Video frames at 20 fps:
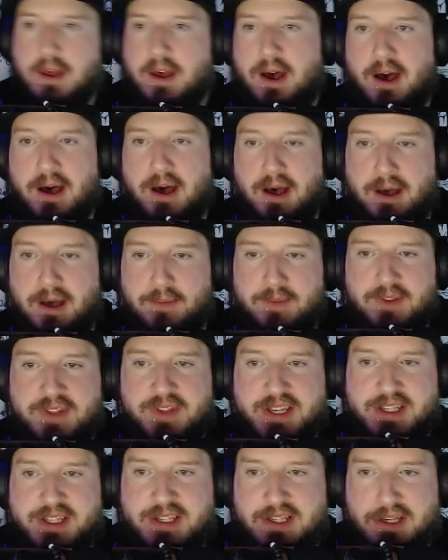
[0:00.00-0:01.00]
Um,
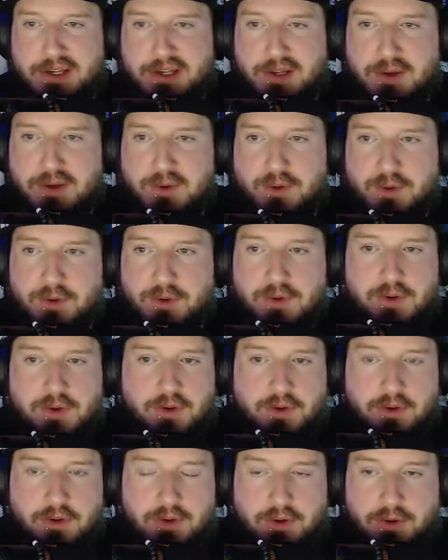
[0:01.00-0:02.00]
this is a new
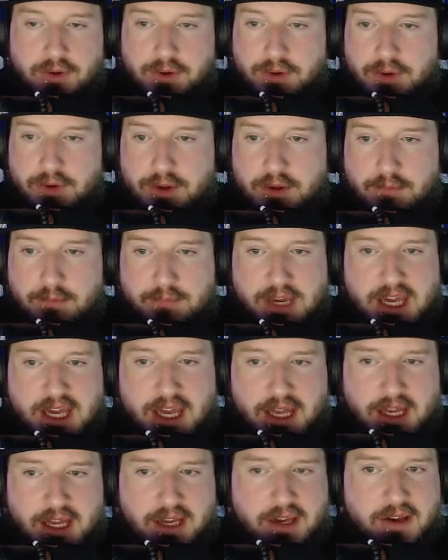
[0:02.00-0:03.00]

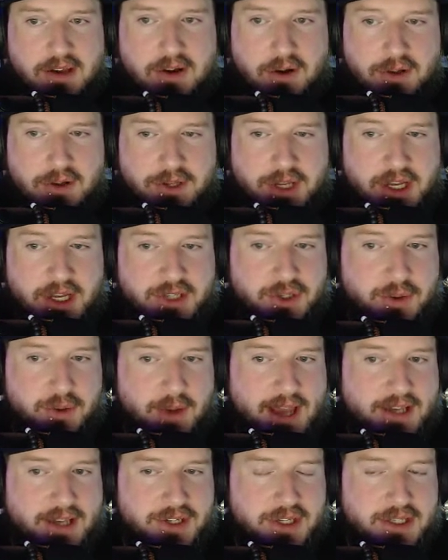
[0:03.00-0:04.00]
mechanic called
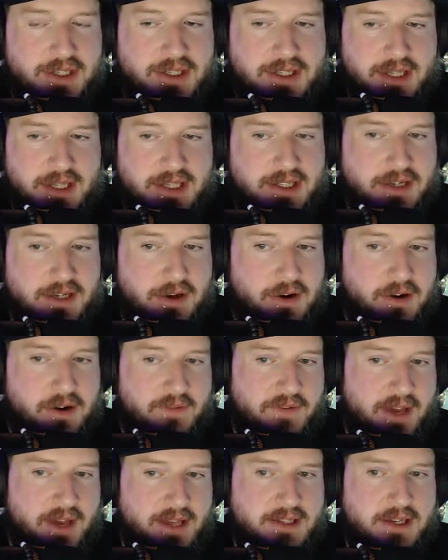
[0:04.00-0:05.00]
attractions. It's an
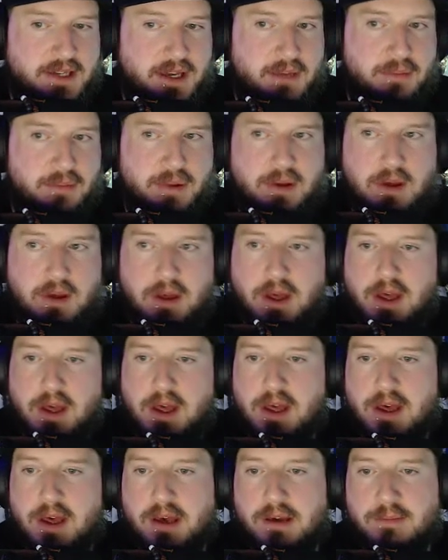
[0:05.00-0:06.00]
artifact type.
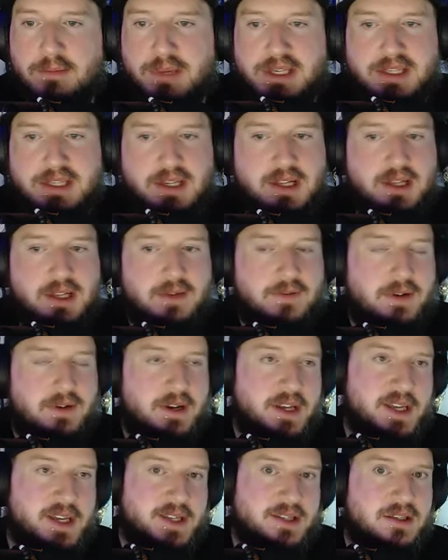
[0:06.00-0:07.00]
And basically what it
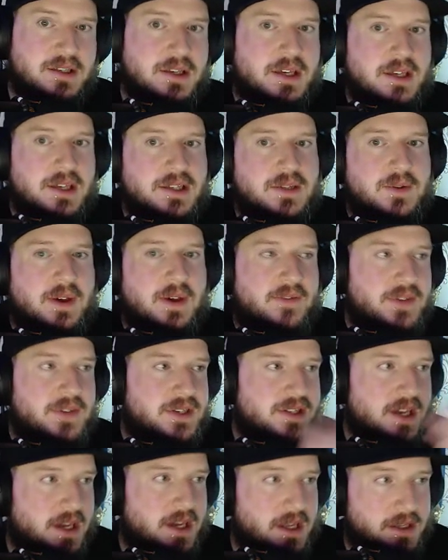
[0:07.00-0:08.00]
is, is you have a
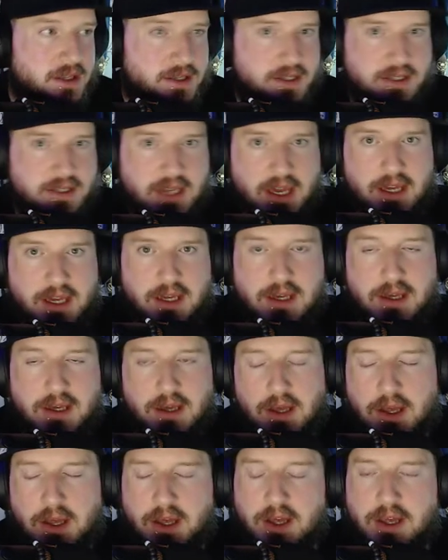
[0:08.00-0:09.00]
second deck.
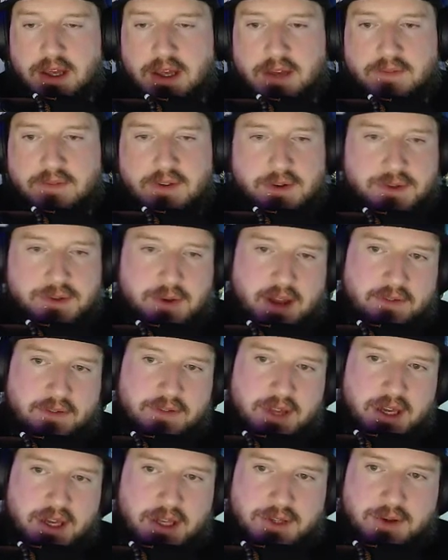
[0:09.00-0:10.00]
If you're
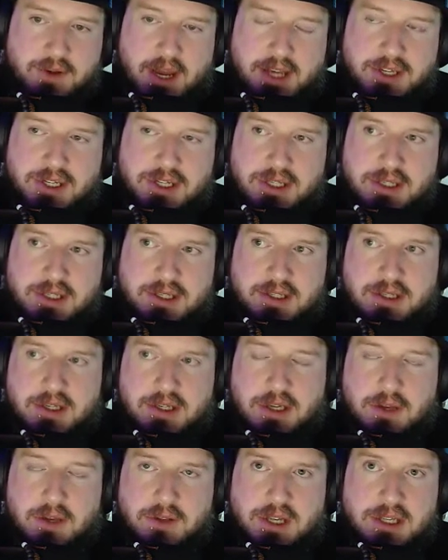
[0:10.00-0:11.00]
drafting attractions,
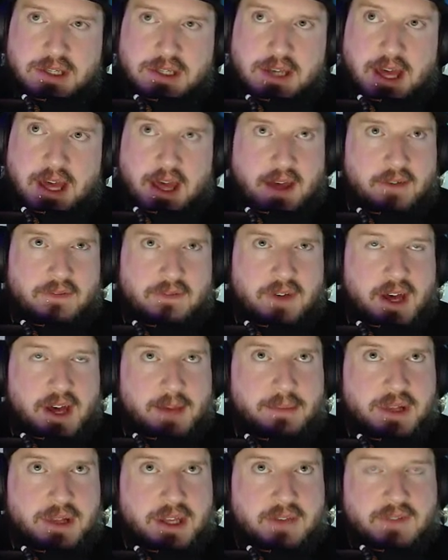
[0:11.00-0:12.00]
you need to have, I
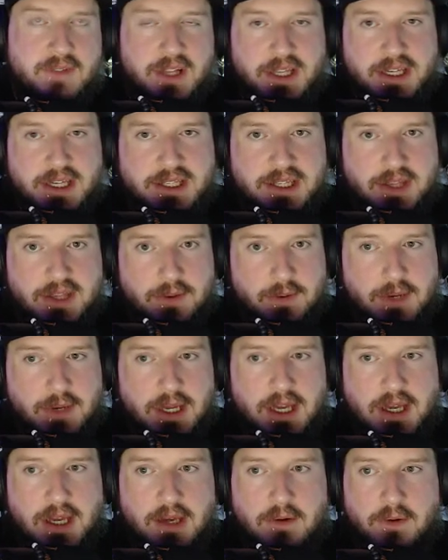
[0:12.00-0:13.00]
believe, at least
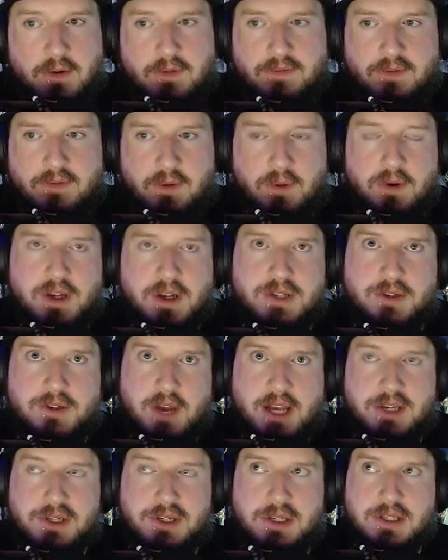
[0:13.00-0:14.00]
three or four
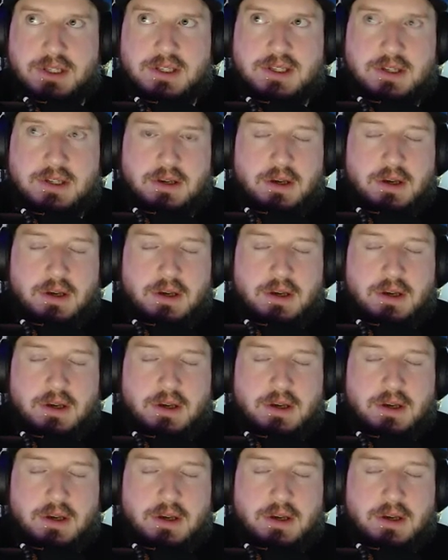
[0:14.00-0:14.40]
attractions